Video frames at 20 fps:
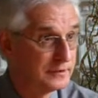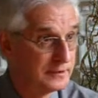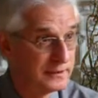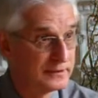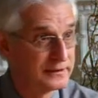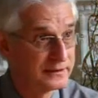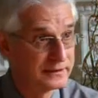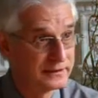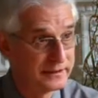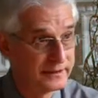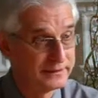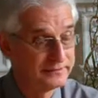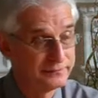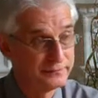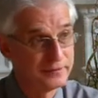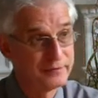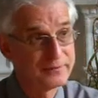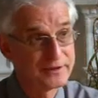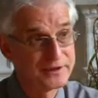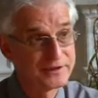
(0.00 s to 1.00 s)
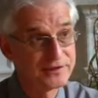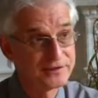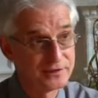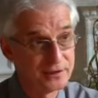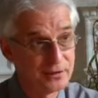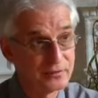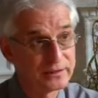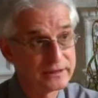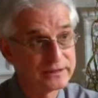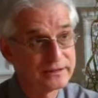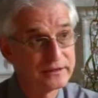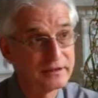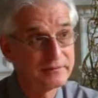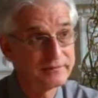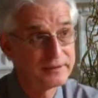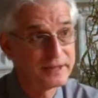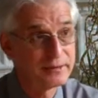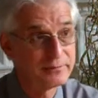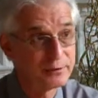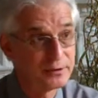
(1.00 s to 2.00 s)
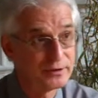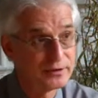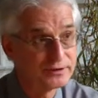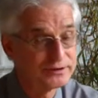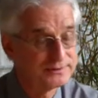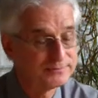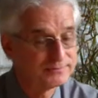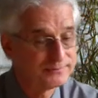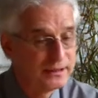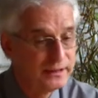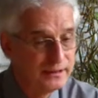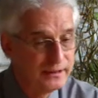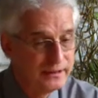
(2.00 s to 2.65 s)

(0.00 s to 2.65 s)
again, from these low-income neighborhoods.